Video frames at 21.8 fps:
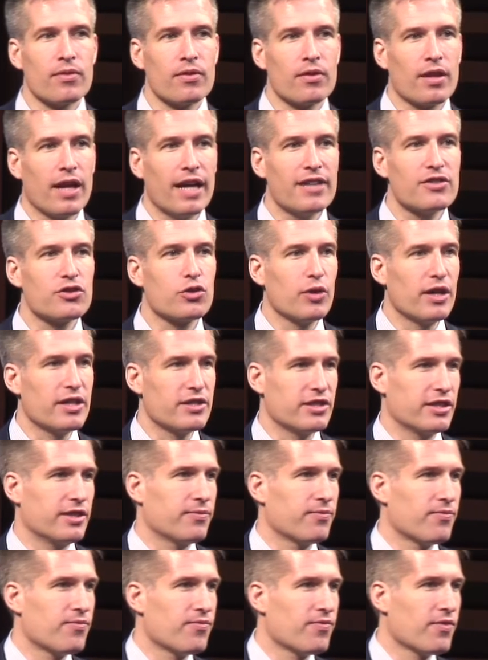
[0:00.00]
That's crazy.
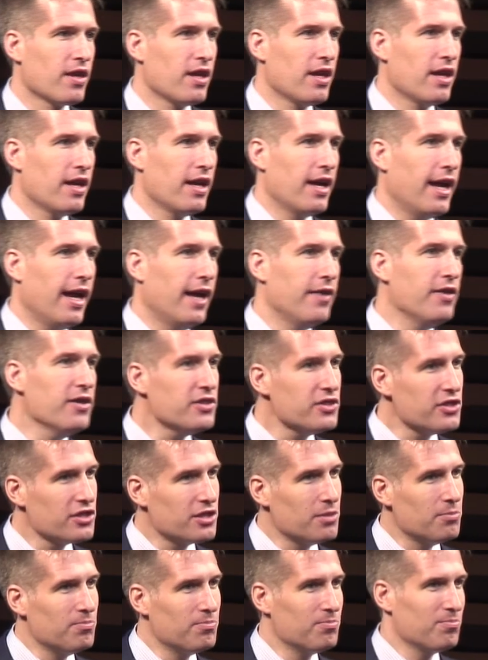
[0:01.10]
And this is
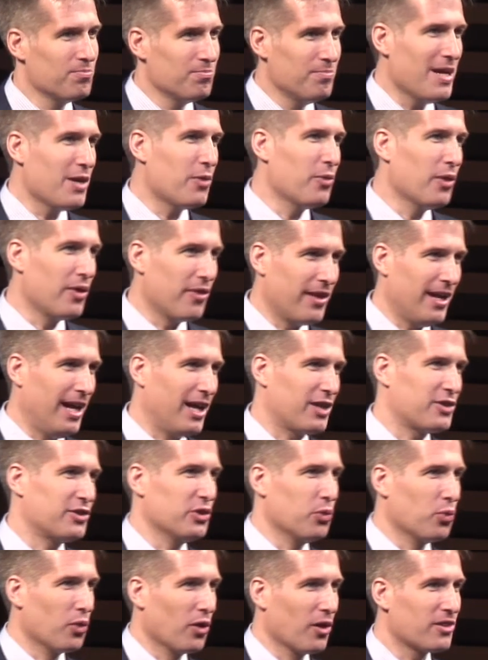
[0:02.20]
to make one that
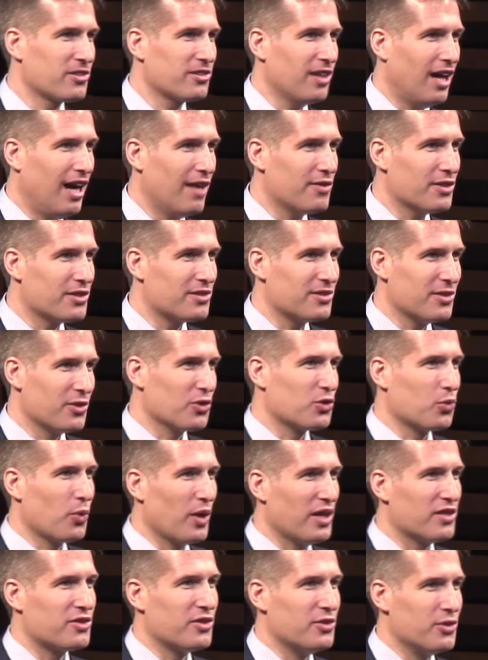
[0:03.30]
actually works. Obviously, there's
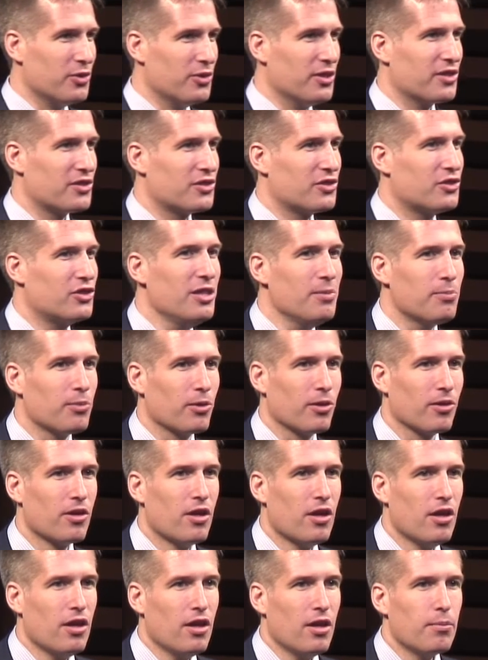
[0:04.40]
ways to do this cheaper,
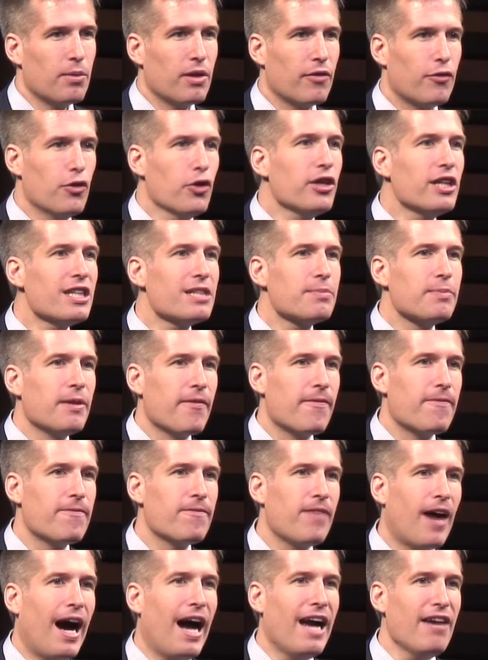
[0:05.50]
but if you're going to spend
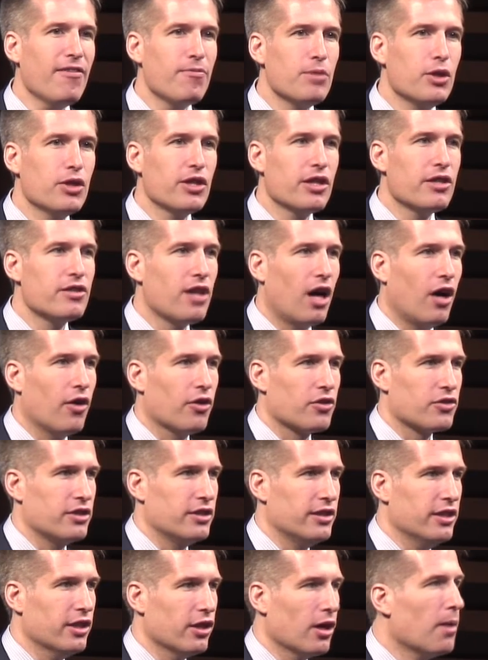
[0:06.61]
$5 million a
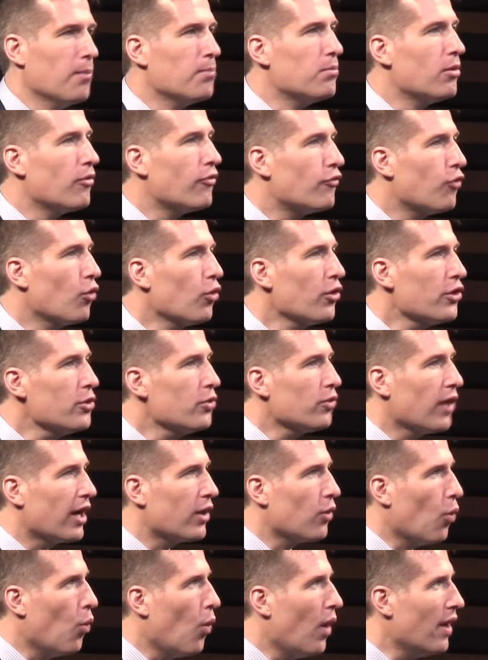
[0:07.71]
year before you
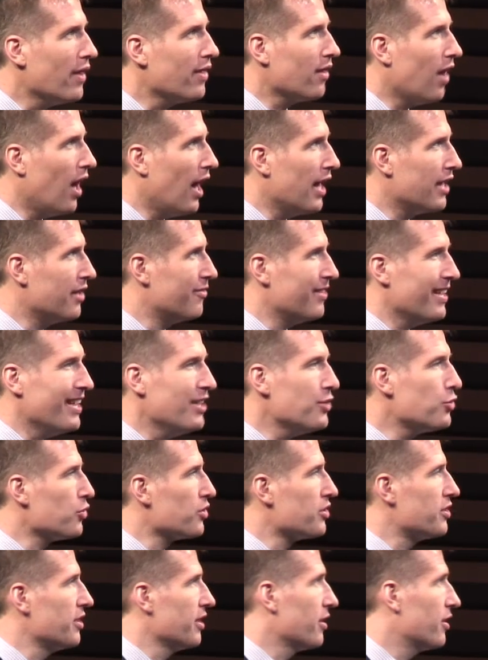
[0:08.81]
write one line of
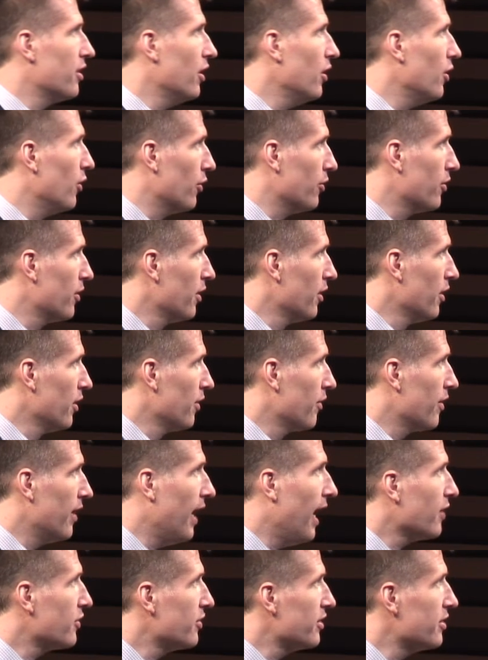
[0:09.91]
interesting code that
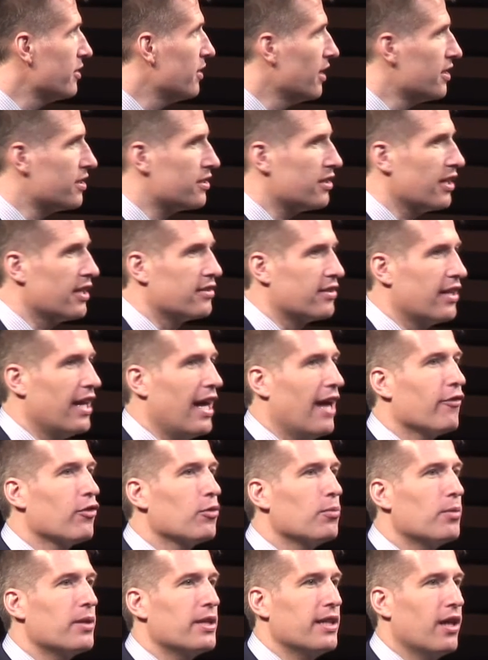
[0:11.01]
actually does things that
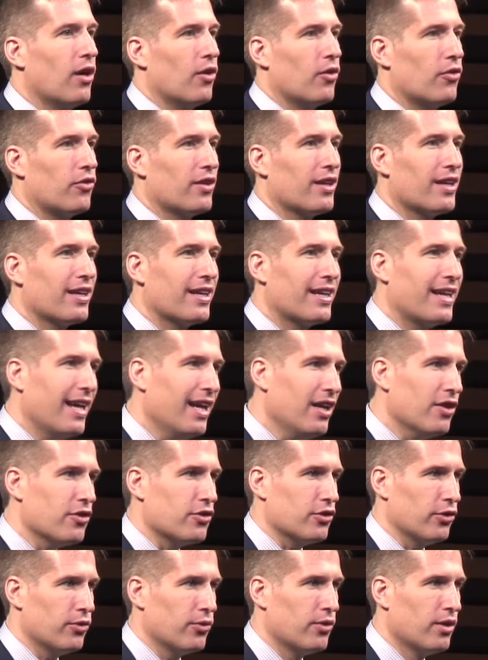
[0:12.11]
everybody else can't
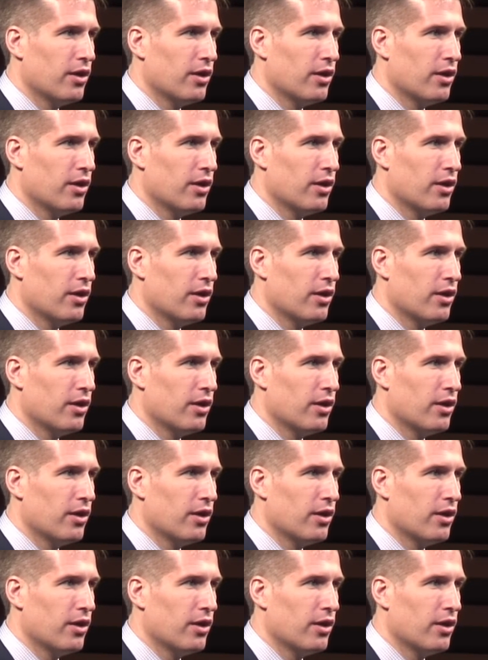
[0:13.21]
do,